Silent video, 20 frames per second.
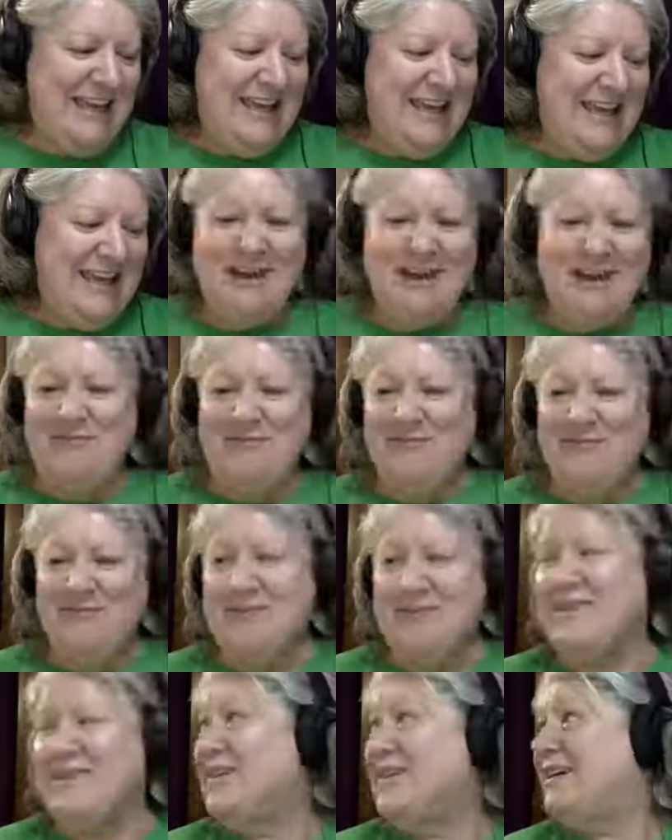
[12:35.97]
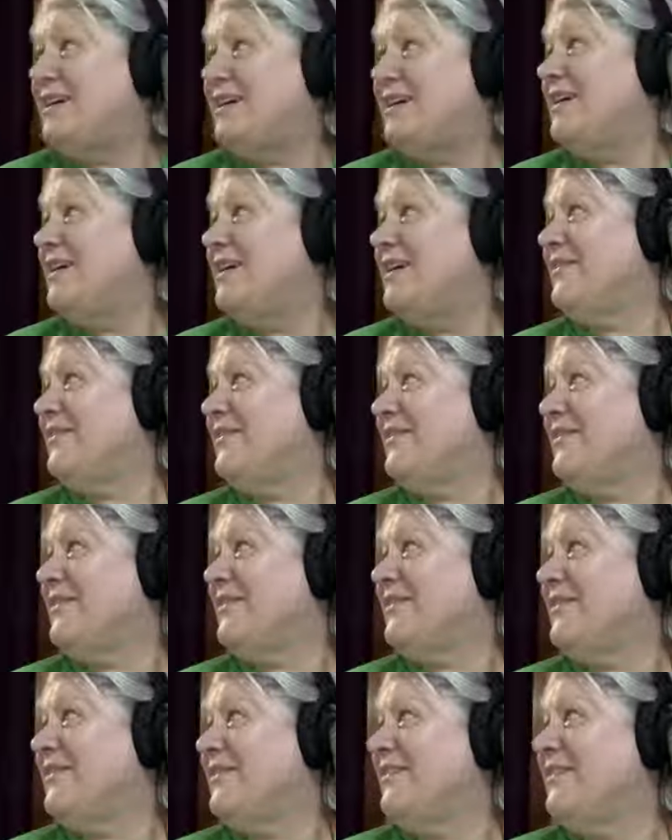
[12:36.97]

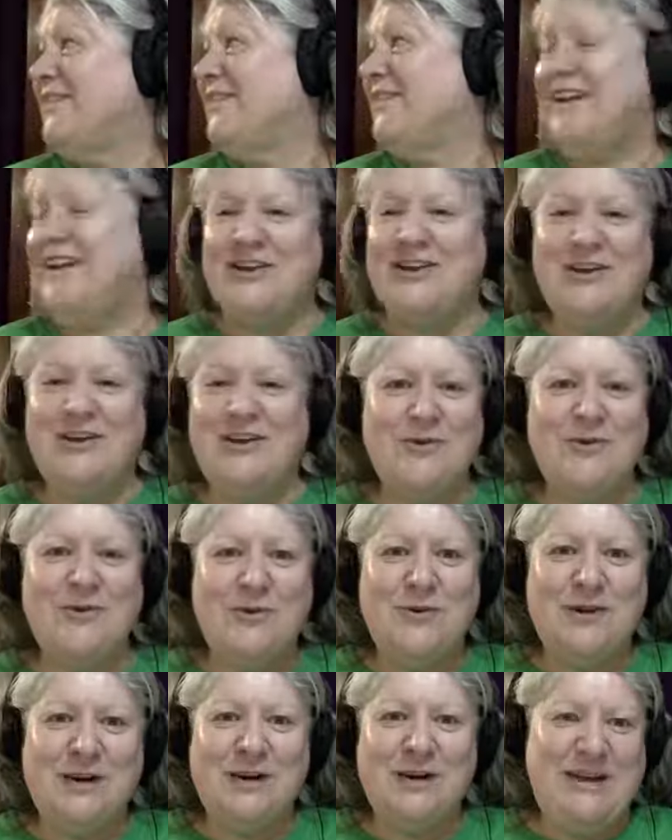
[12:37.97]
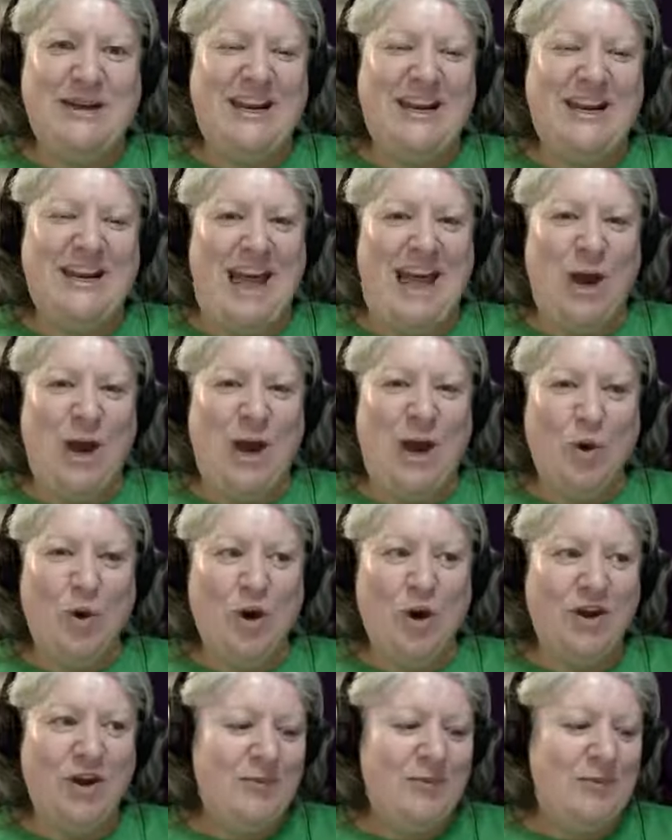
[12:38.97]
We're going to go for a walk in about an hour.
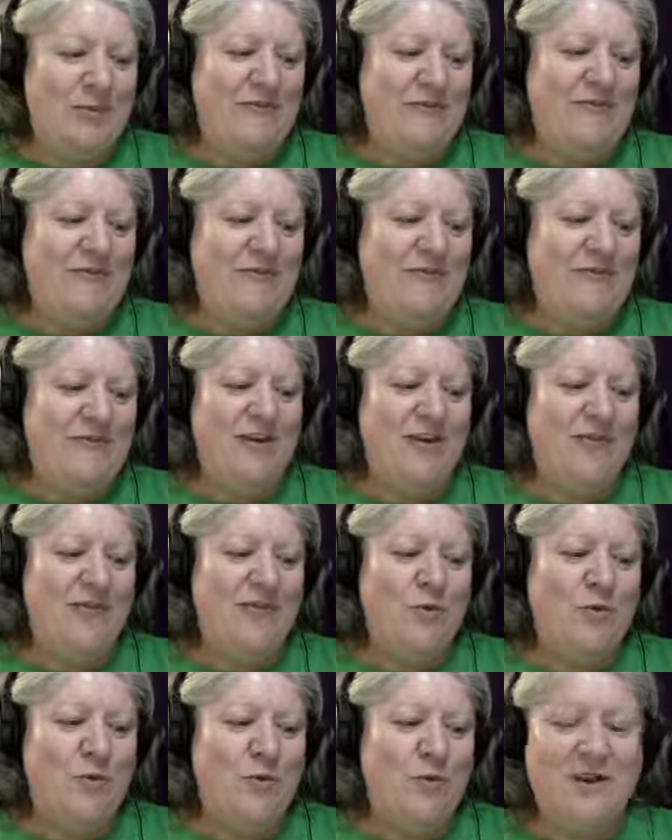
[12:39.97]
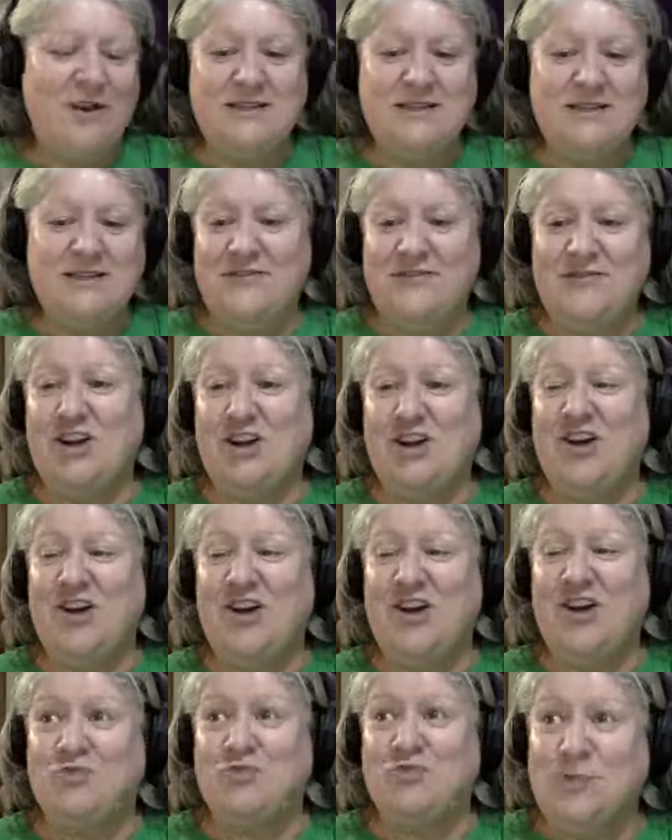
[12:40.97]
We've been finding going for a walk around 7 o'clock is
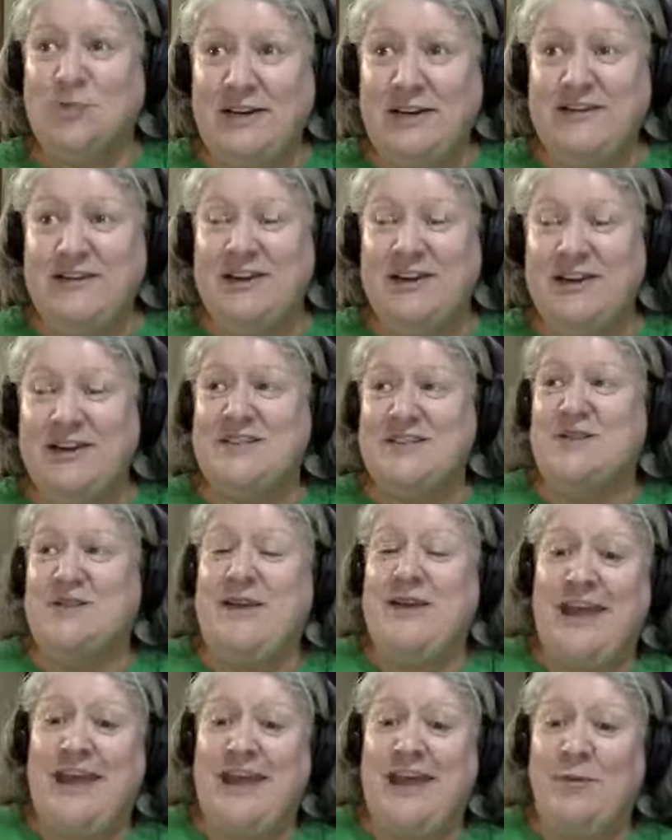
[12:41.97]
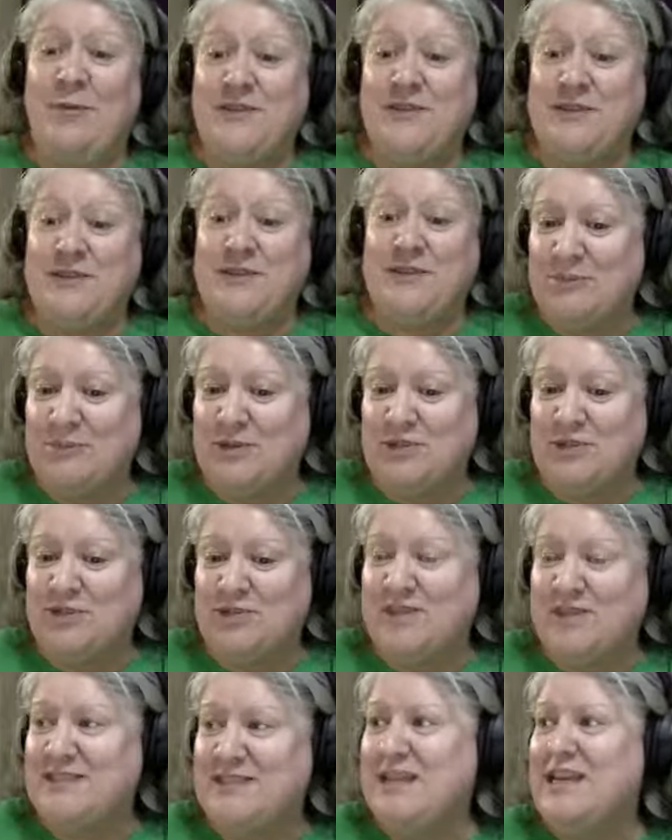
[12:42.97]
really, really nice, no matter what the temperature
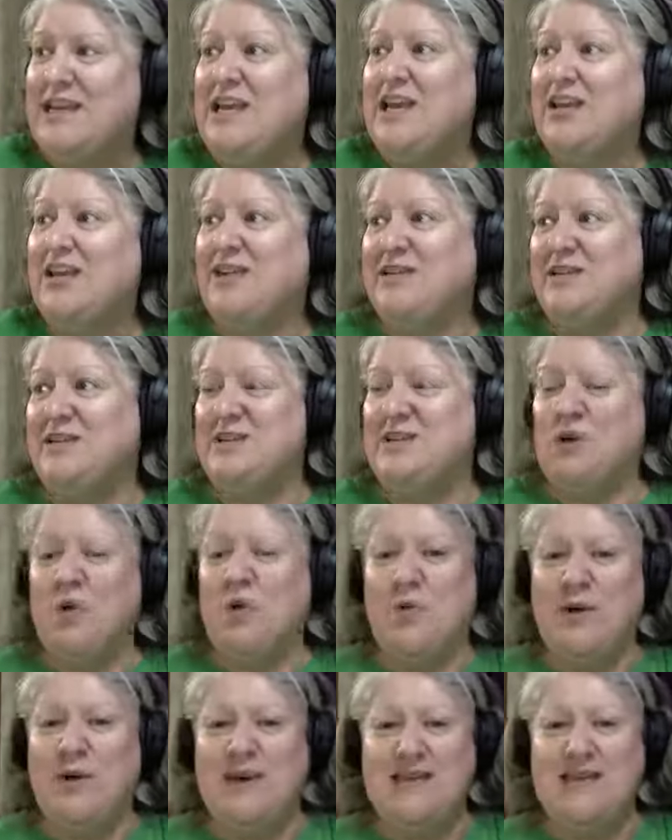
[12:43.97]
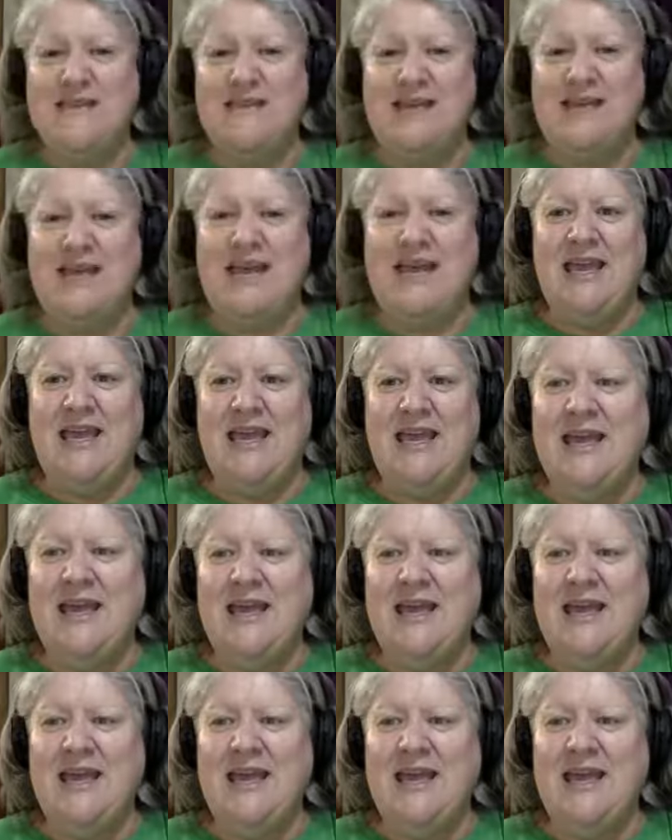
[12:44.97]
is, because there's always a